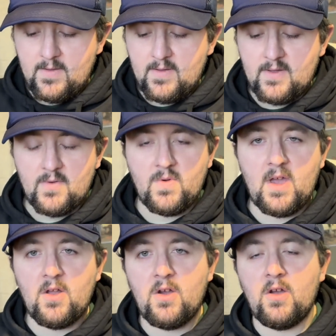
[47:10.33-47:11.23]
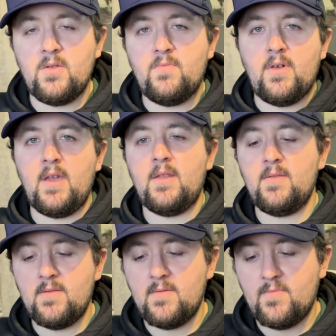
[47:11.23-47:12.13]
So we got our hardened blade.
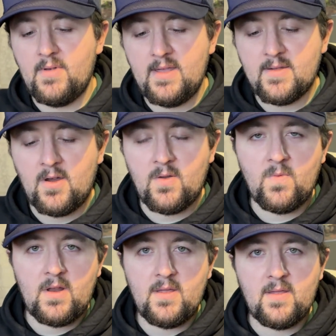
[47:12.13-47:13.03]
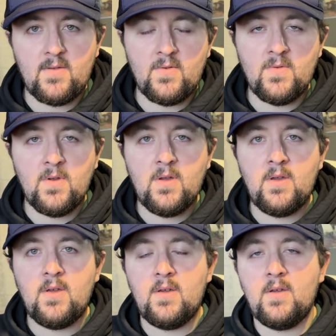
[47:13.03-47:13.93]
Blade's hard and ready to
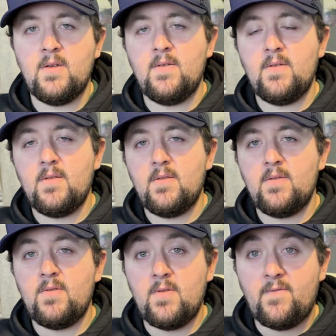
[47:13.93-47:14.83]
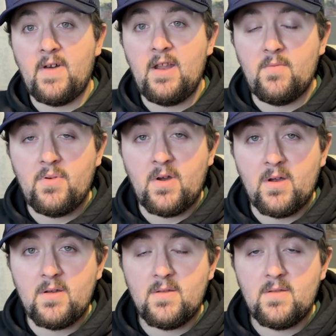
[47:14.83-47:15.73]
do the final
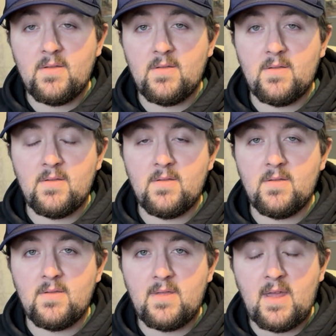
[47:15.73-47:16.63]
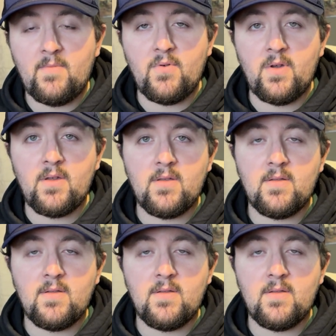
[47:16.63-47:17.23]
part, tempering.